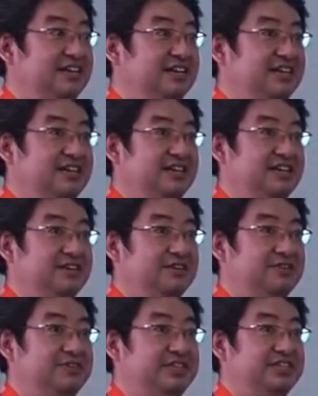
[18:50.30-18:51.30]
where
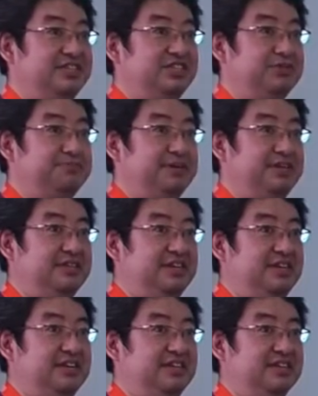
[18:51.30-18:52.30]
Japan has
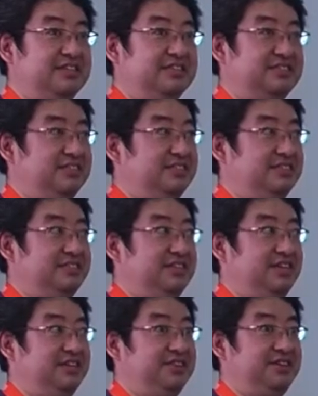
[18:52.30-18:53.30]
another
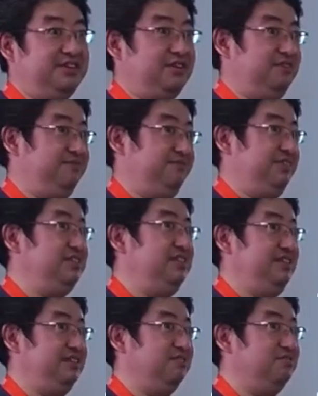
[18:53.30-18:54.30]
conflict called
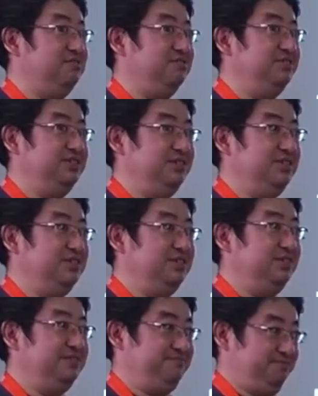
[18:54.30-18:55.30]

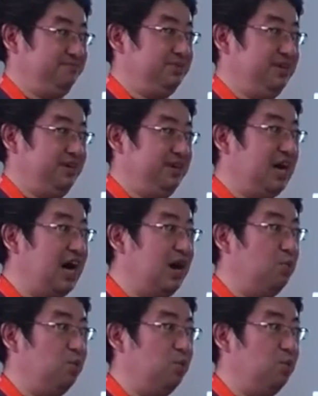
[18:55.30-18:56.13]
Wars.